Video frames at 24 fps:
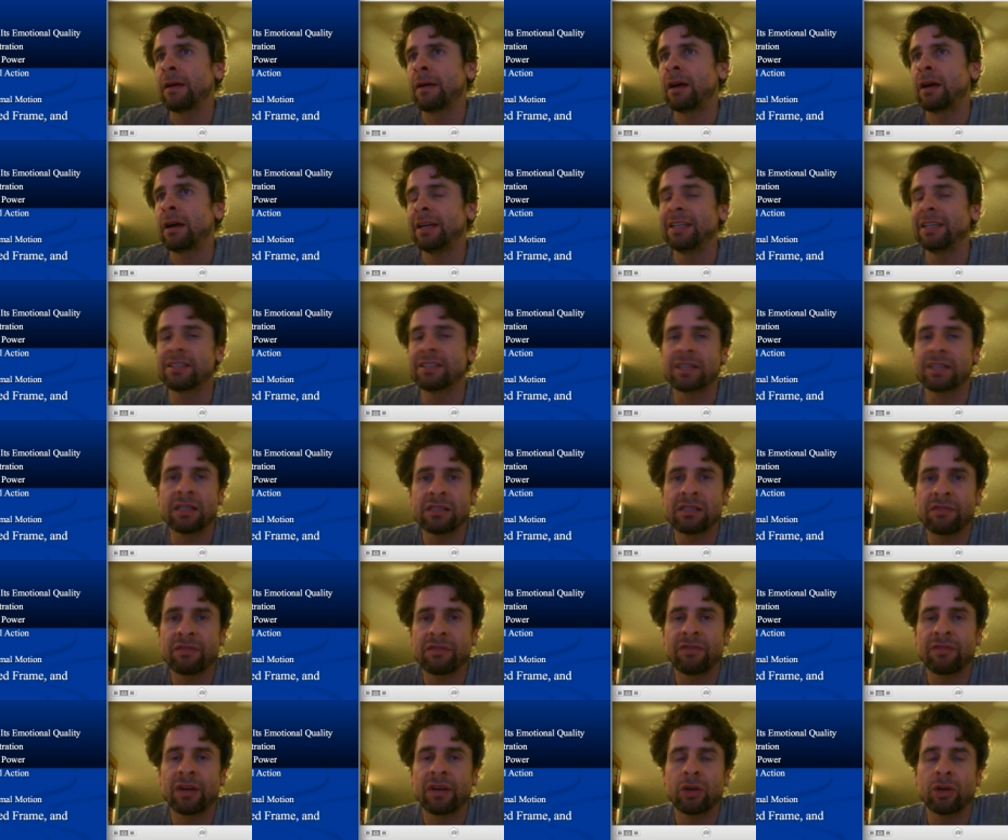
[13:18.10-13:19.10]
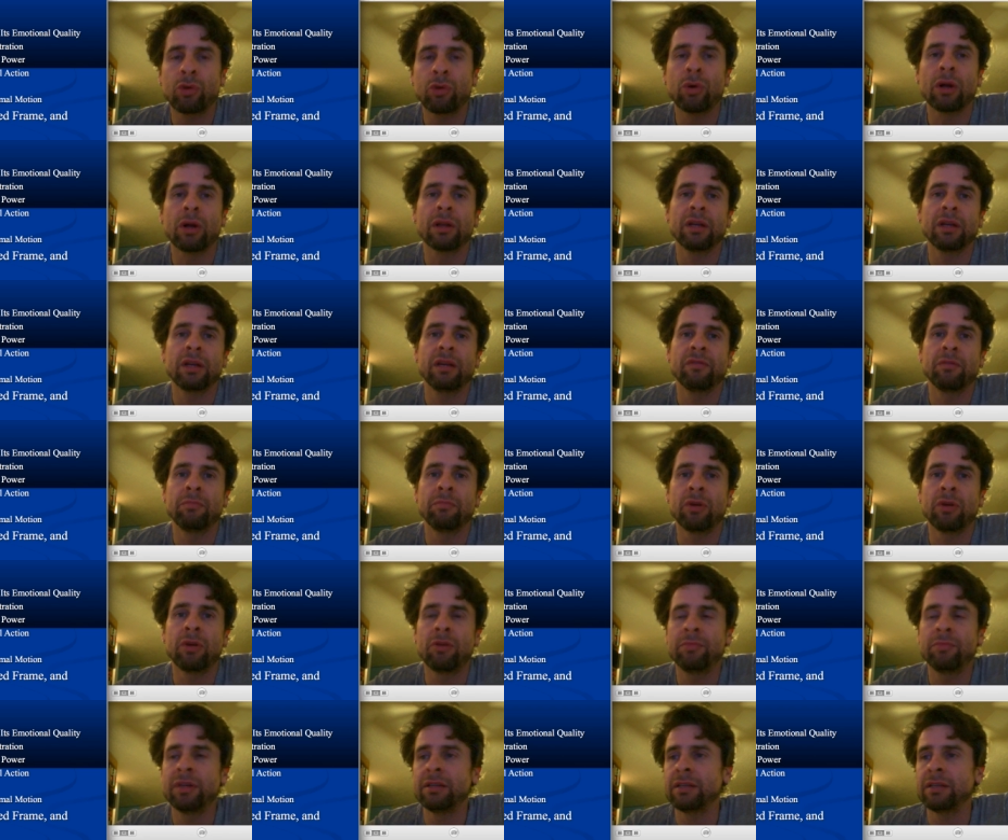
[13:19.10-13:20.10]
intensify the quality of a
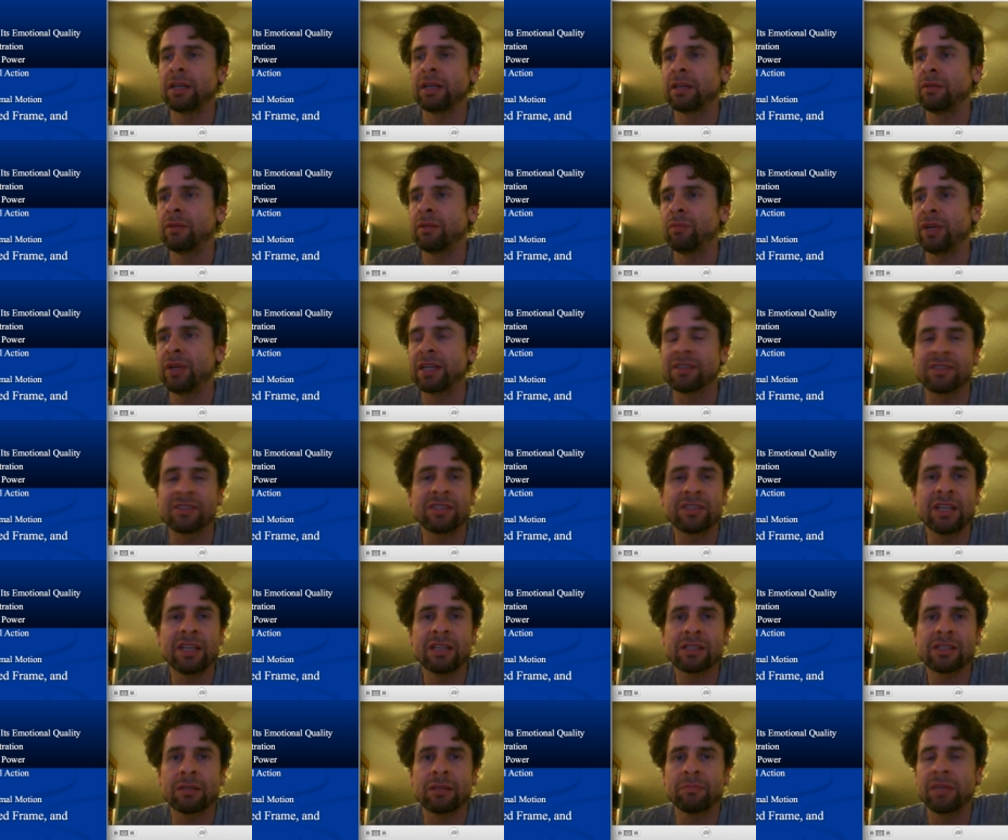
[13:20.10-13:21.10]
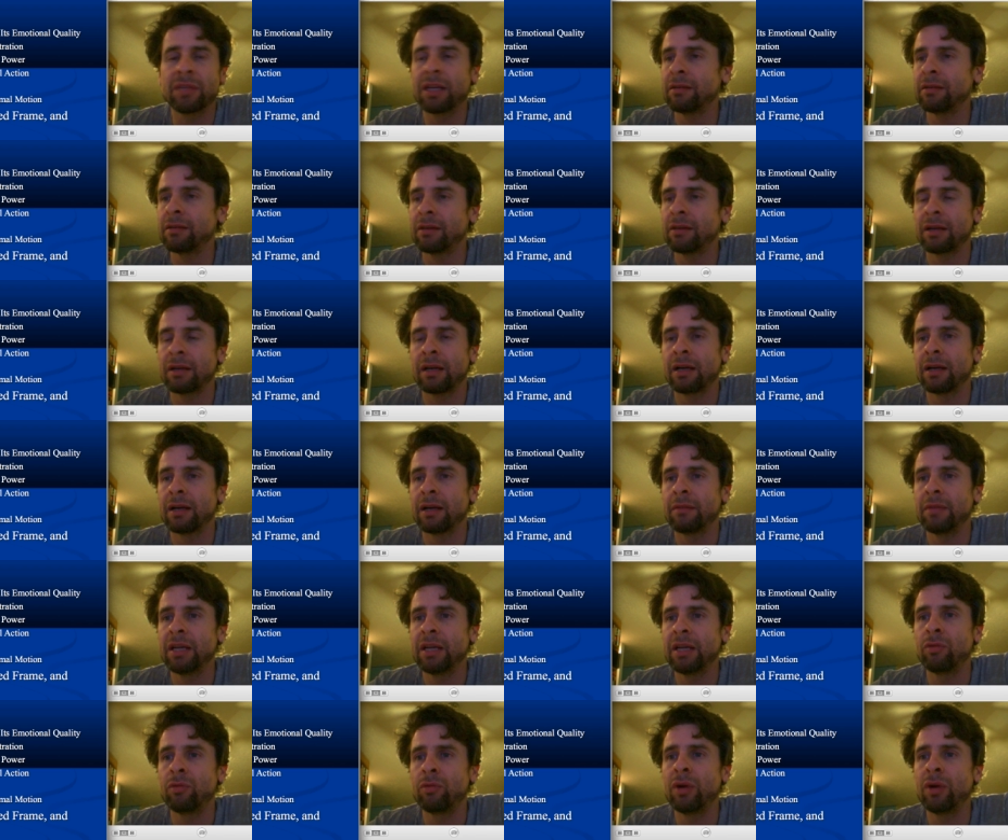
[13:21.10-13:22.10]
moment. We can see something
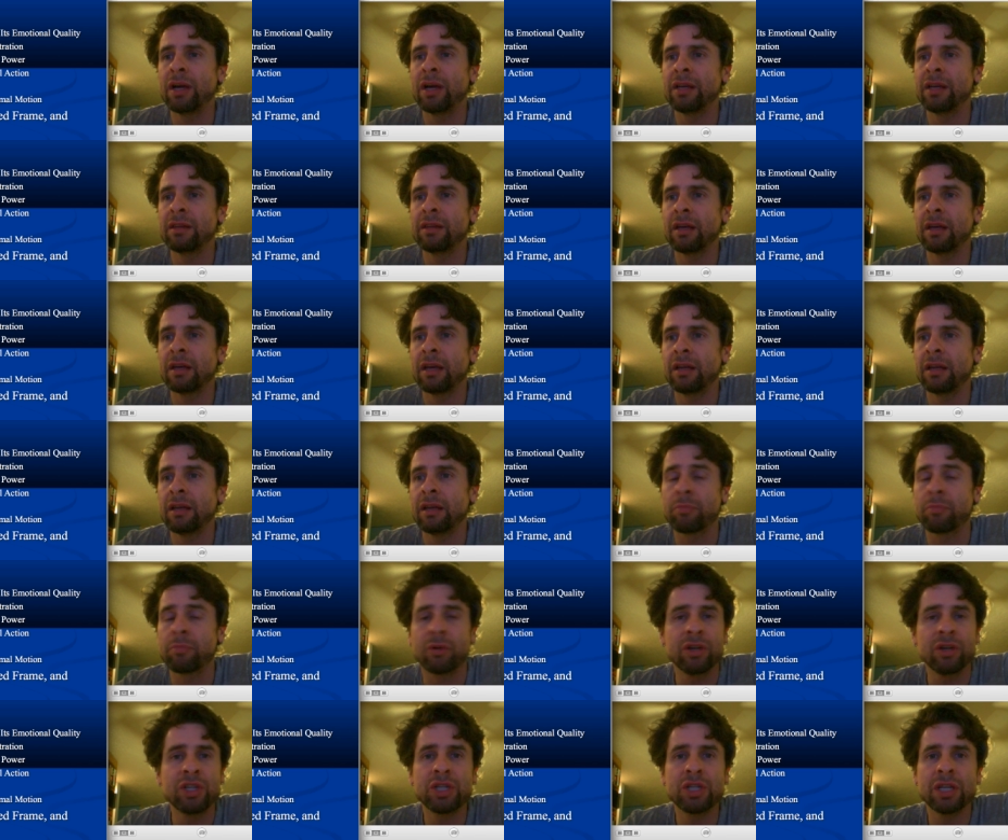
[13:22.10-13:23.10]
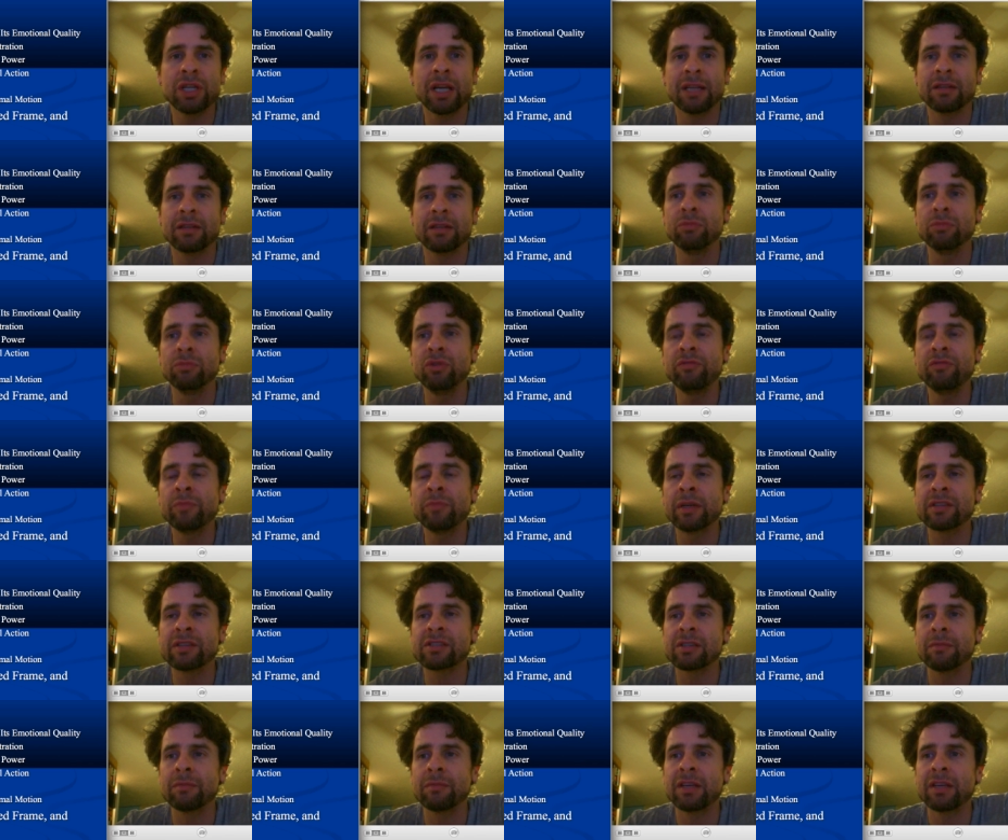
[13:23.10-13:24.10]
in a way and appreciate the movement of
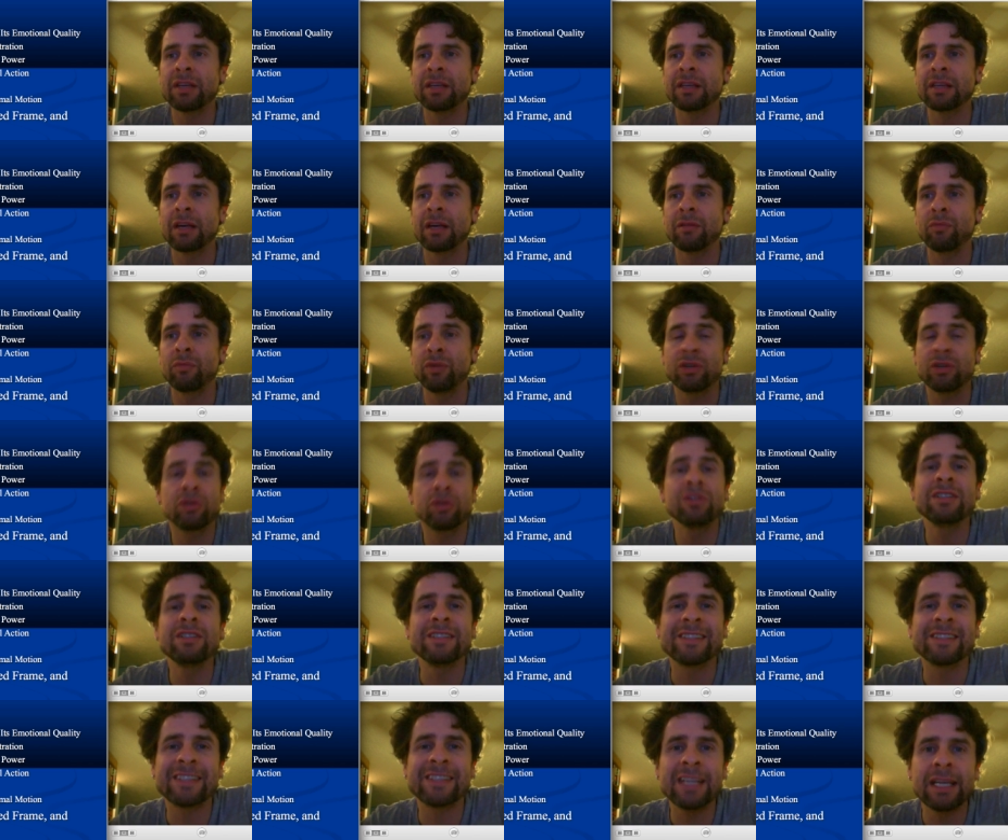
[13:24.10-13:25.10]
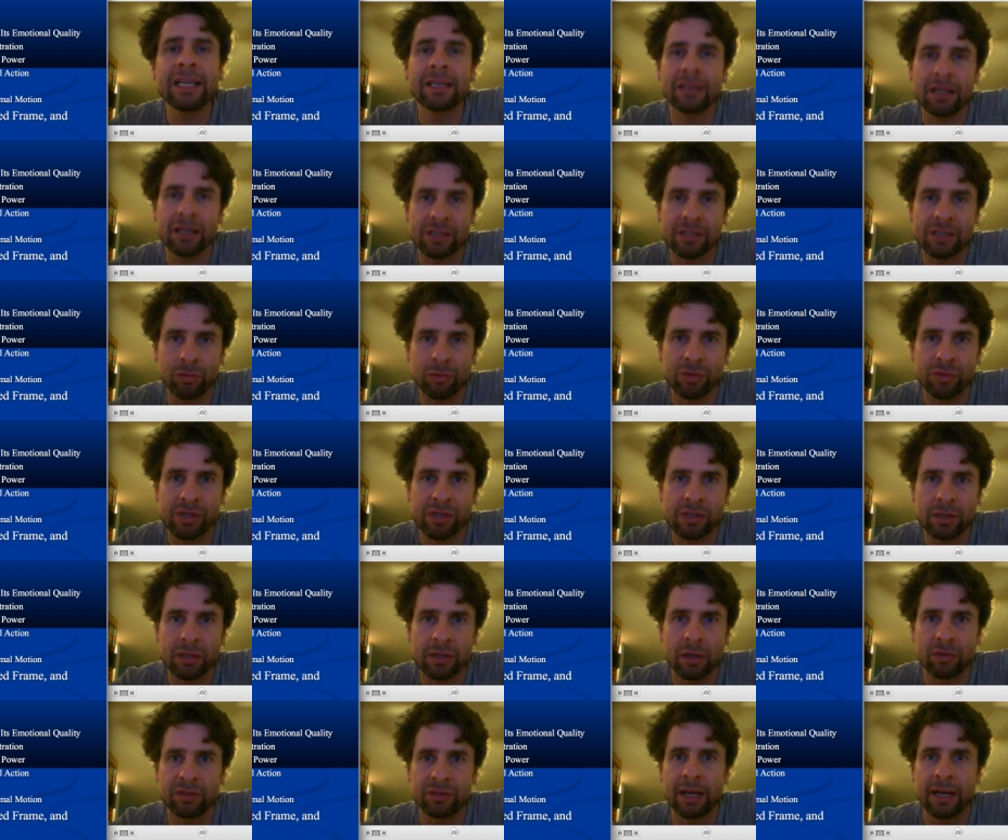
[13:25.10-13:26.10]
something that we couldn't see unless it was
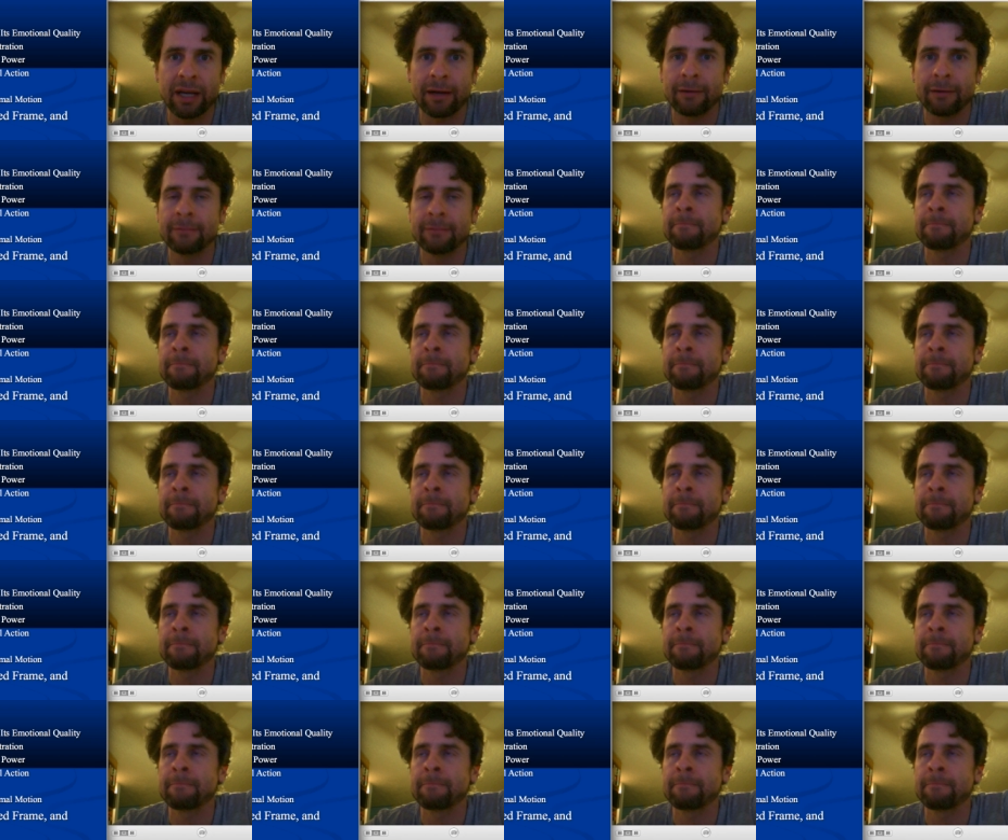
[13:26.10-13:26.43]
slowed down.